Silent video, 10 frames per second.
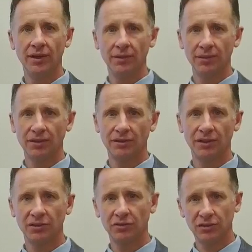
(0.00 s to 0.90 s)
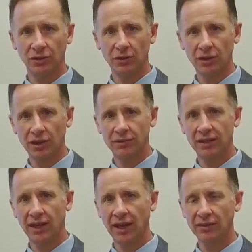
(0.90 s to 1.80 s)
because kids get
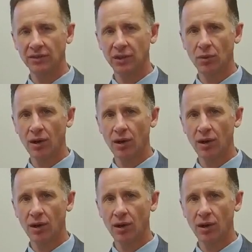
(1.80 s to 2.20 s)
antsy to go